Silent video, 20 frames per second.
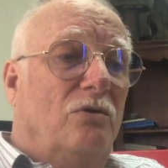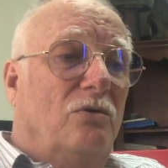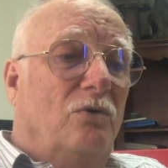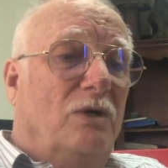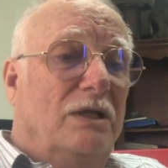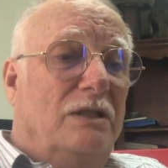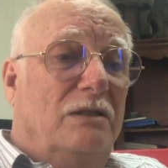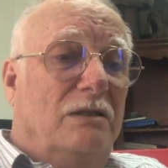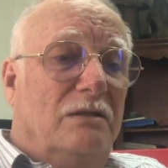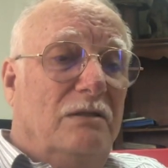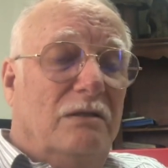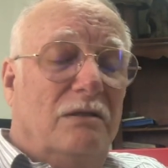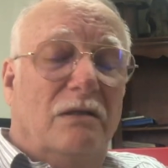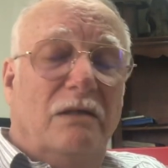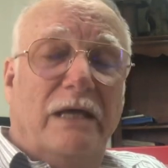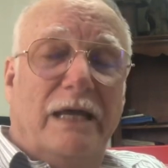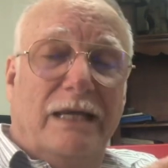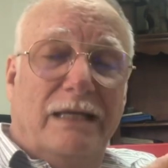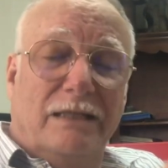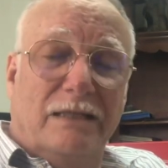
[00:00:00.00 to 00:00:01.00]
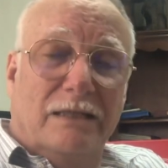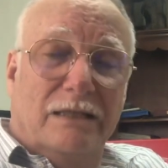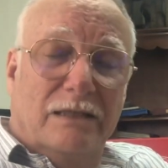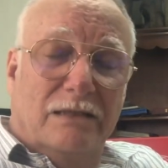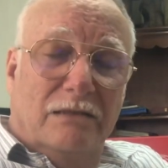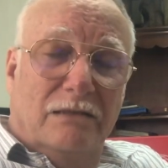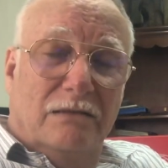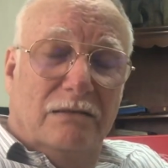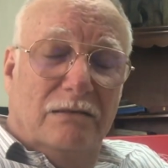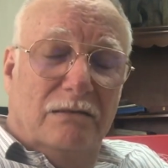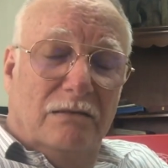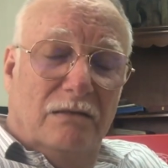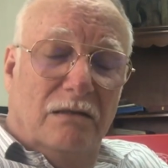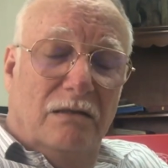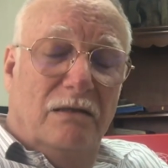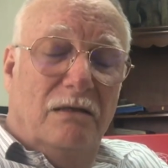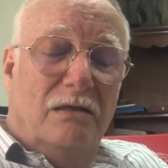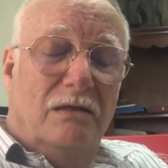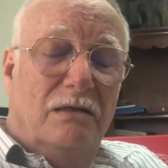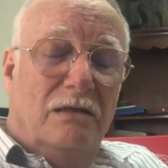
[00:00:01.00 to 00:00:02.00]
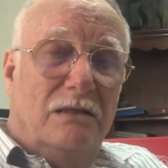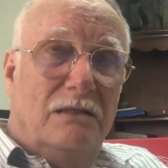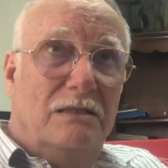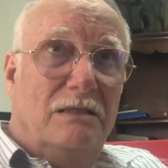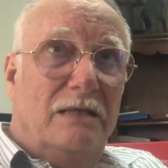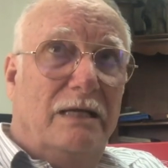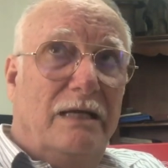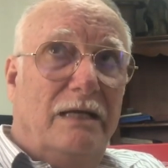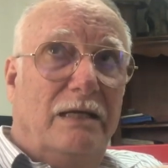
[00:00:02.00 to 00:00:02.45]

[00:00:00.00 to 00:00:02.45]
What they did is